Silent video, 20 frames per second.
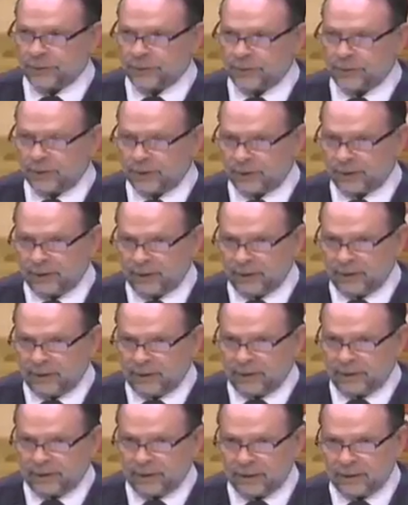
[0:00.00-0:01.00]
you,
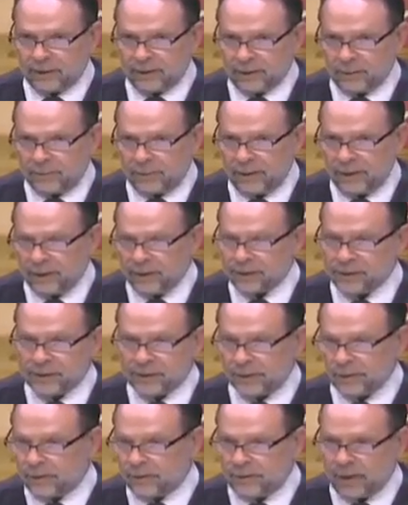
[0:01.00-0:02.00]
the peers
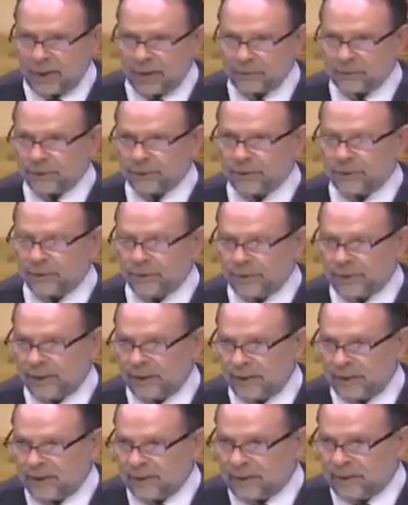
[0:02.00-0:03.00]
that are around you,
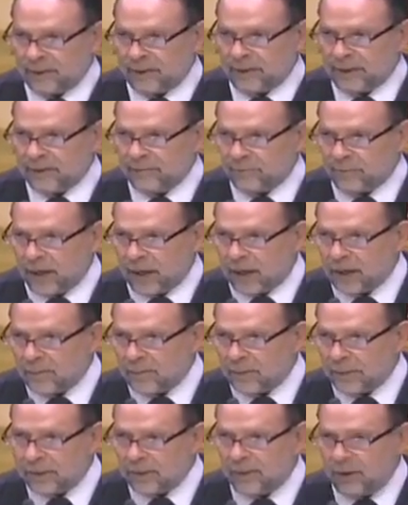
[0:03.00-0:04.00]
the
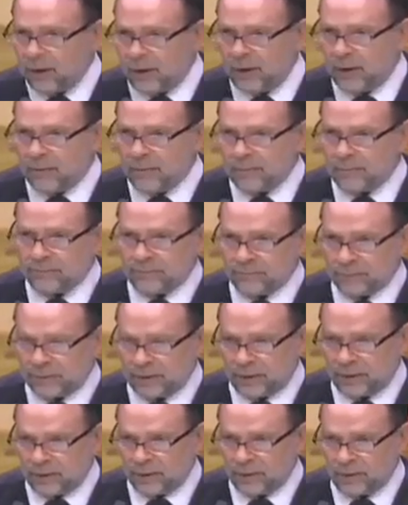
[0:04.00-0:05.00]
environment at home,
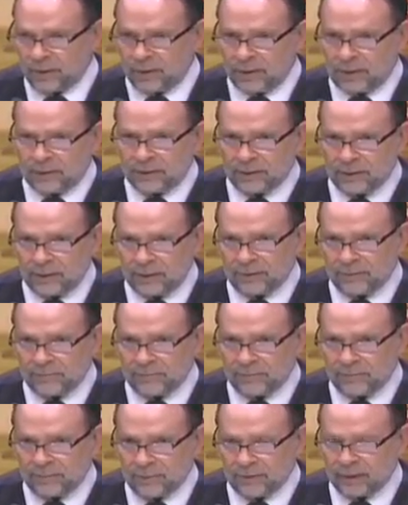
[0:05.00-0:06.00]
you know,
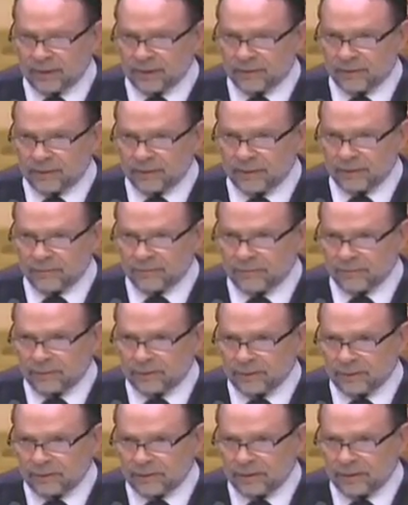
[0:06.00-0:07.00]
the
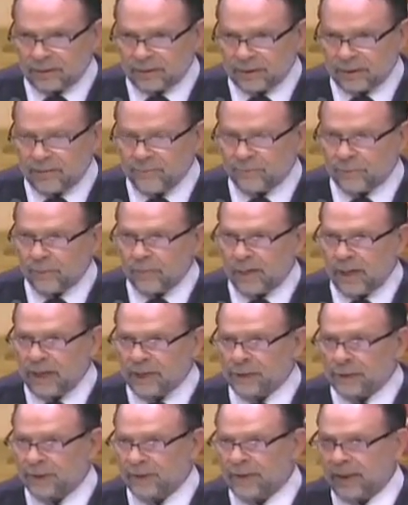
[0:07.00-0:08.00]

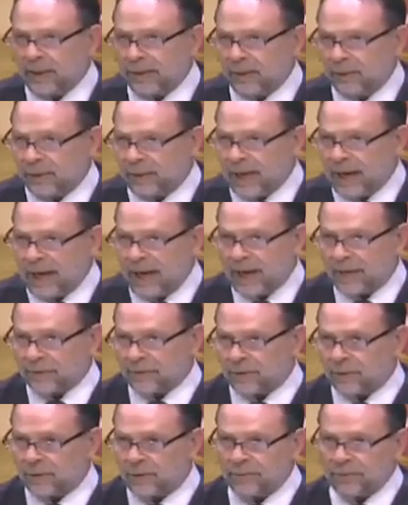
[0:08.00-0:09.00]
information that you
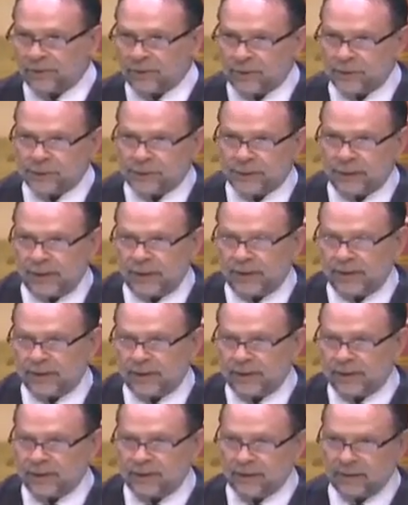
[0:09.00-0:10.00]
gather over those
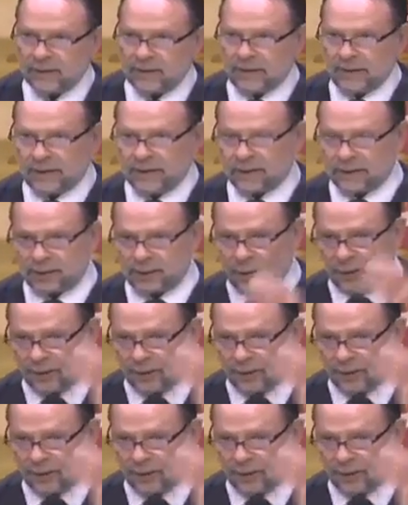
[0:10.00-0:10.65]
years is